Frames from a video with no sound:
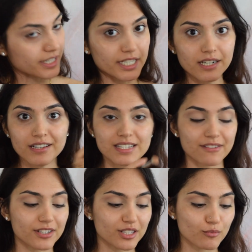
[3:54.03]
here,
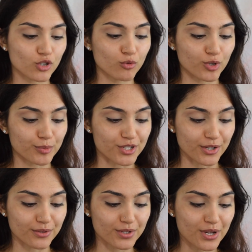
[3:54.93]
definitely more warm
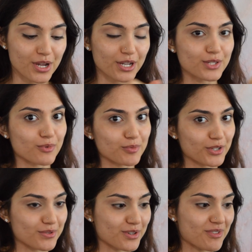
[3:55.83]
tone. So warm
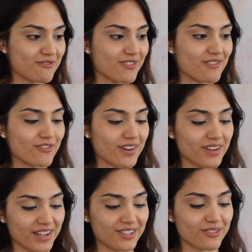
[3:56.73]
tones are my
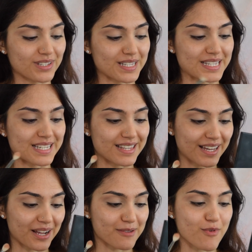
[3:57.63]
favorite, and you can see
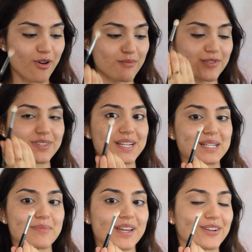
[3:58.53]
that I'm almost
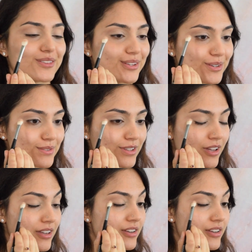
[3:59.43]
hitting pan on those.